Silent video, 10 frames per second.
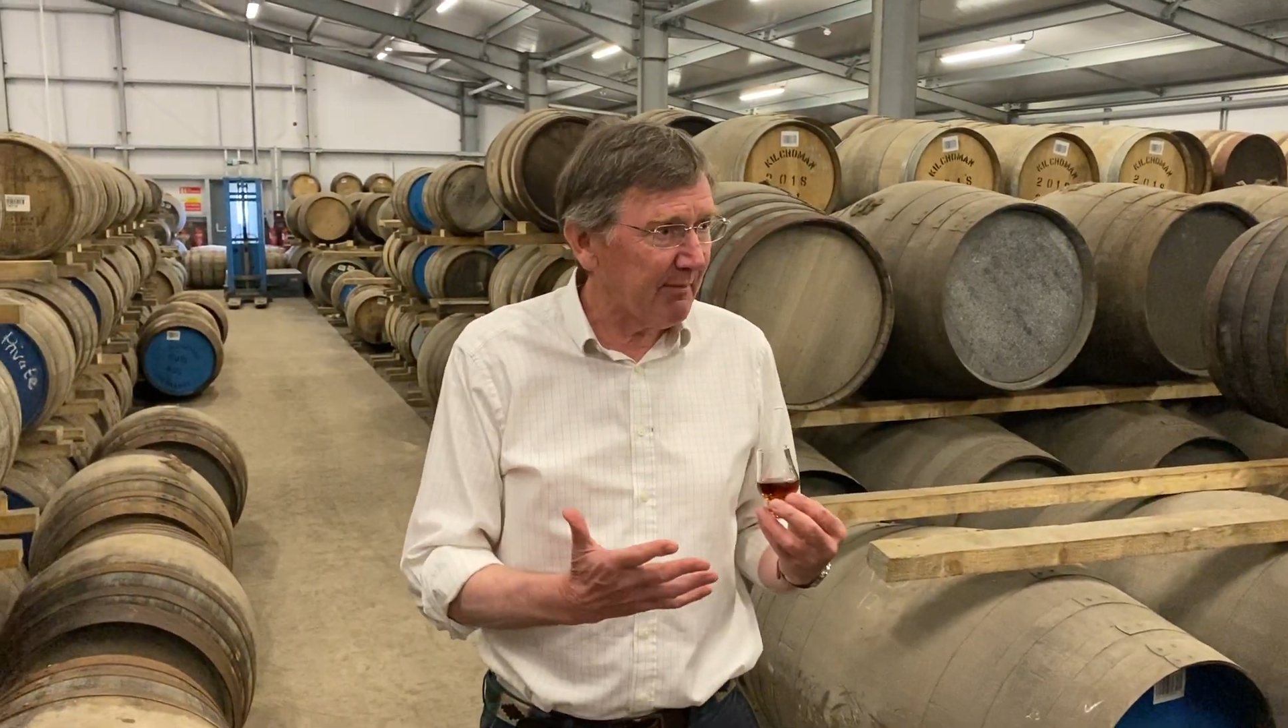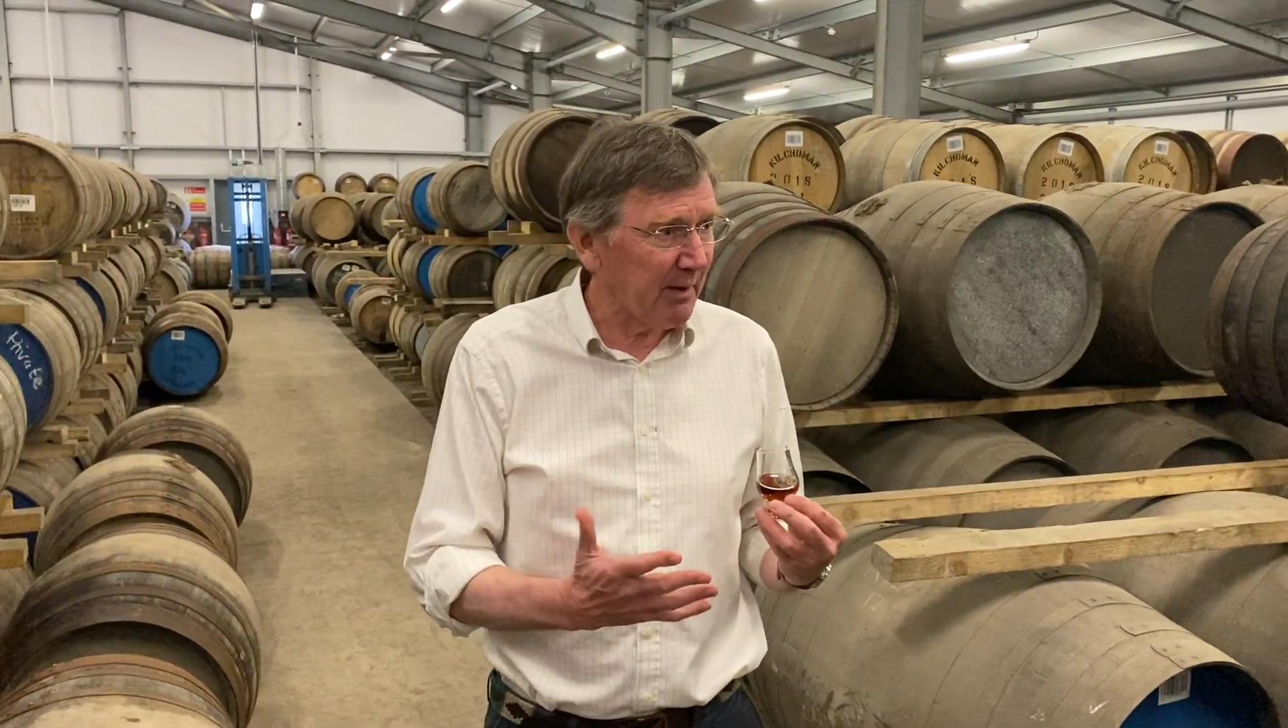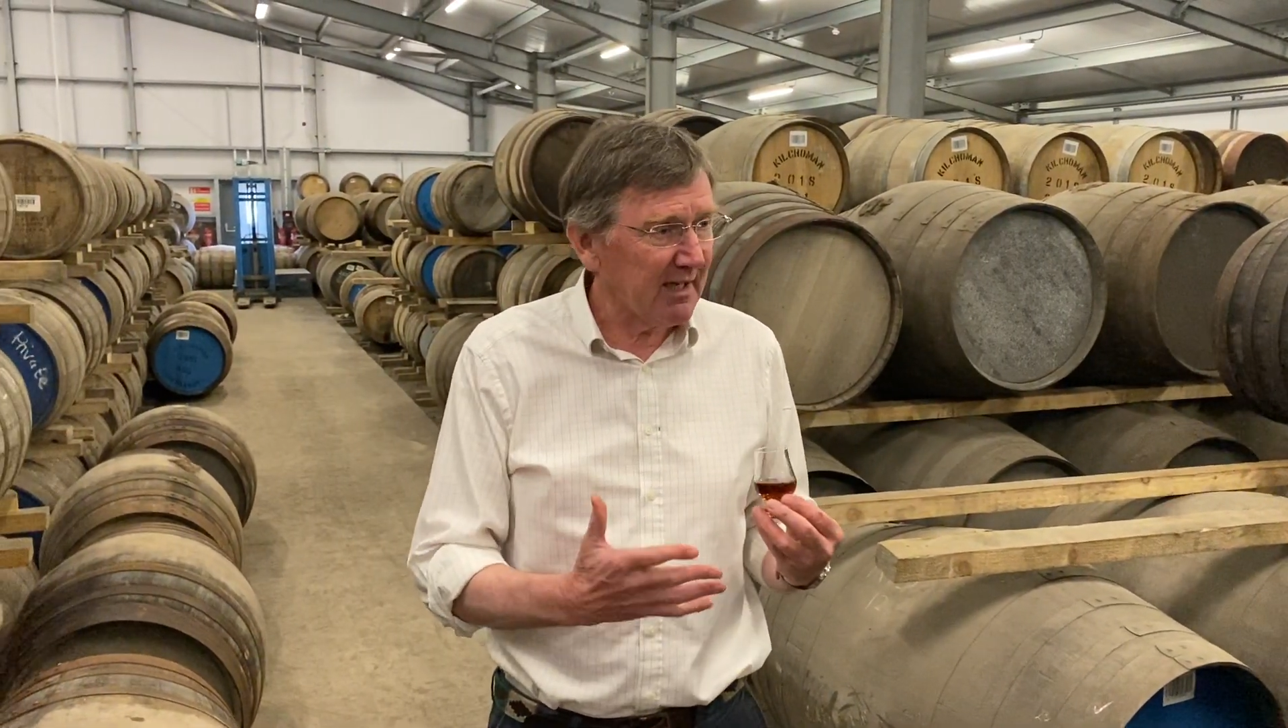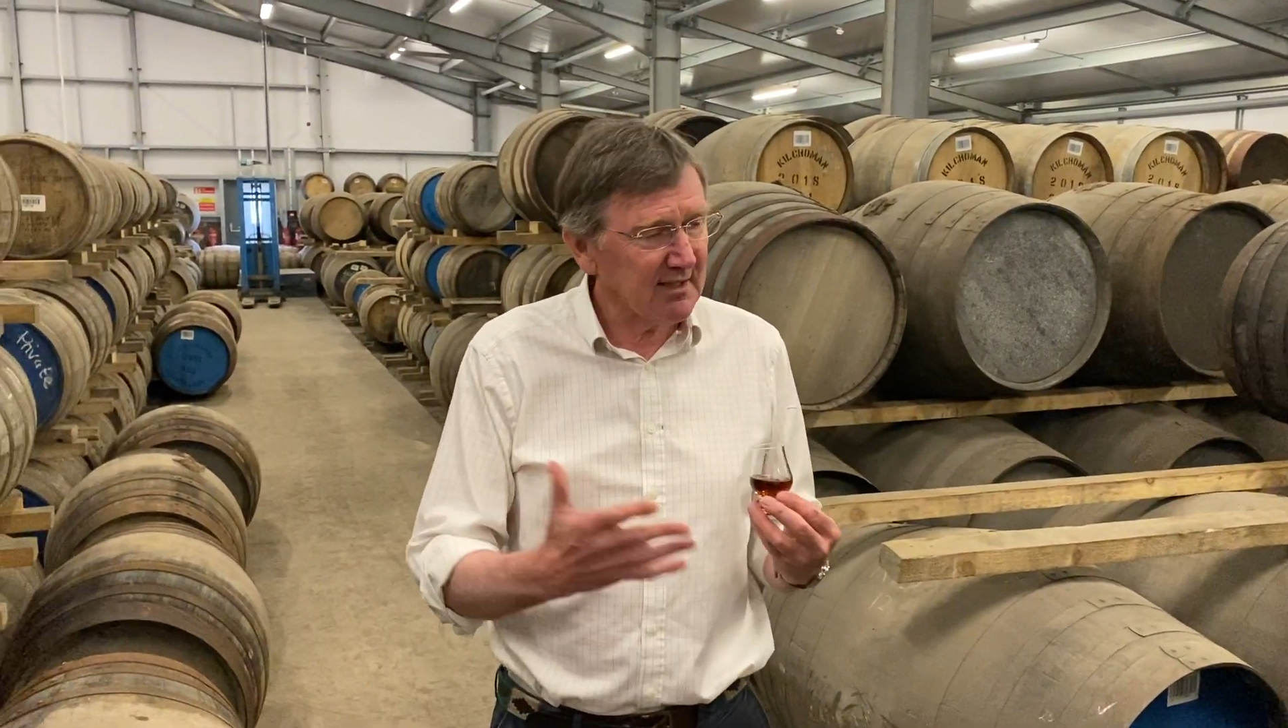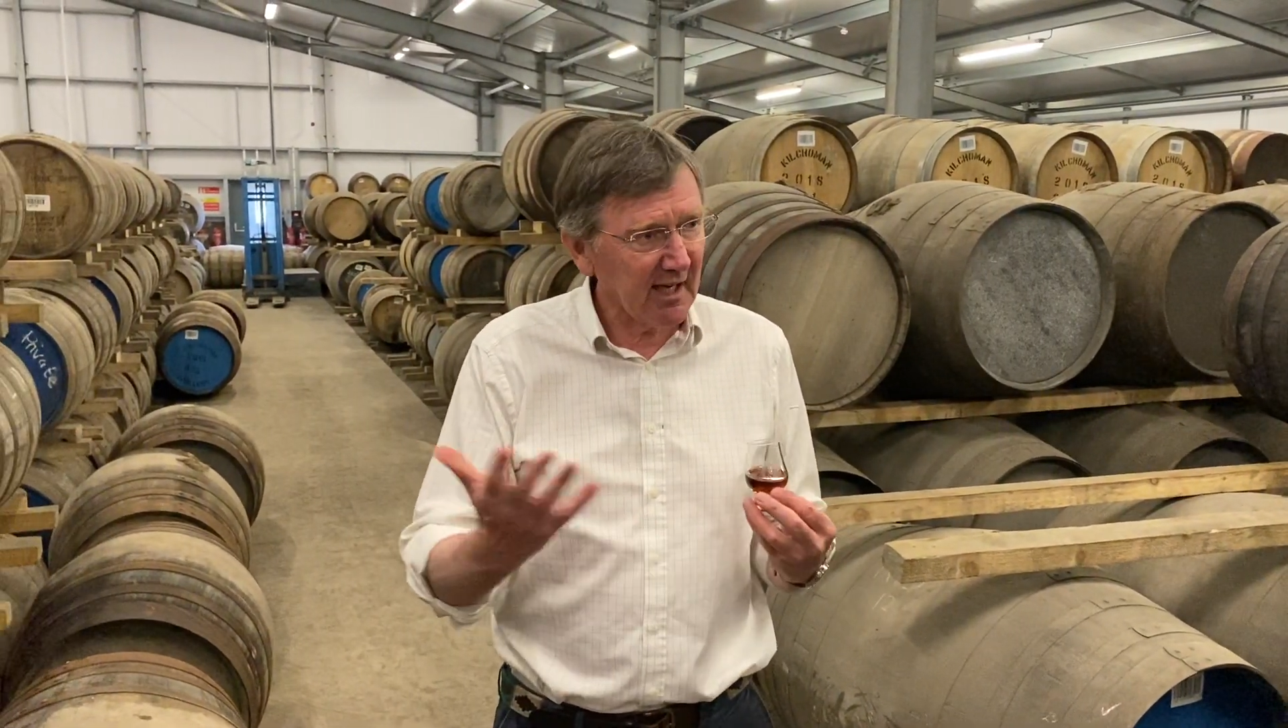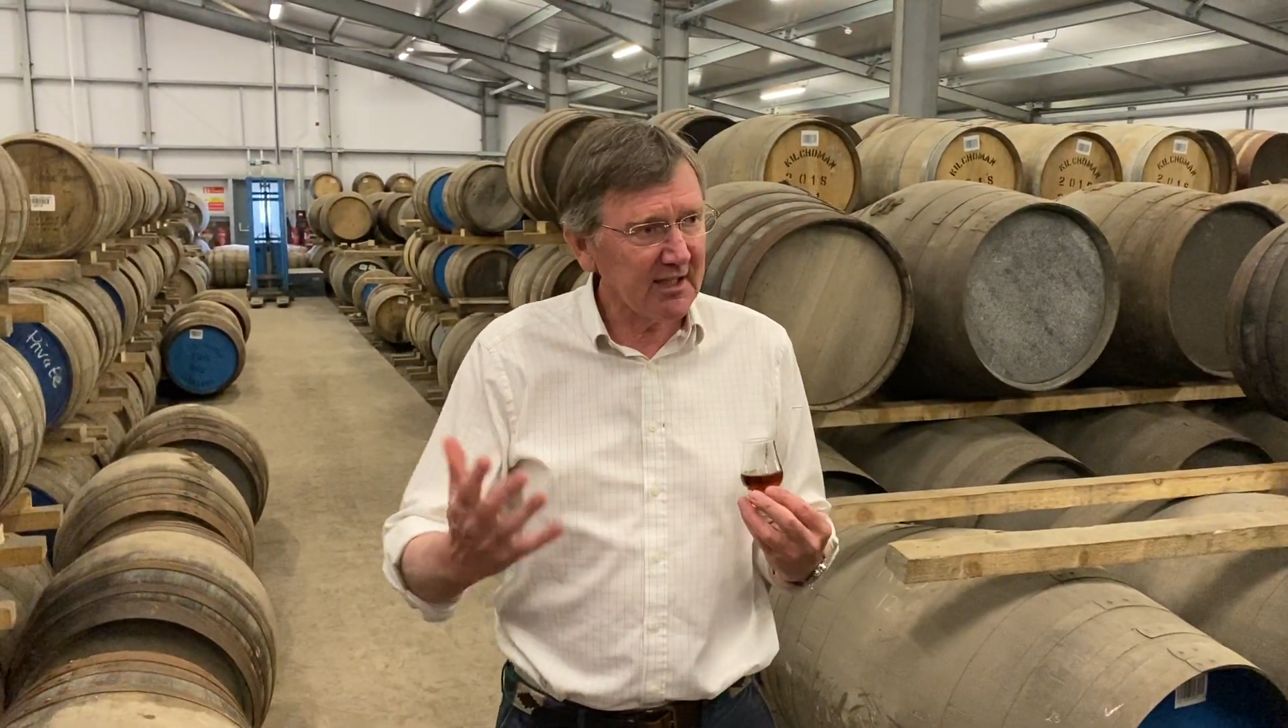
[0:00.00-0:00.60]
a bit. And I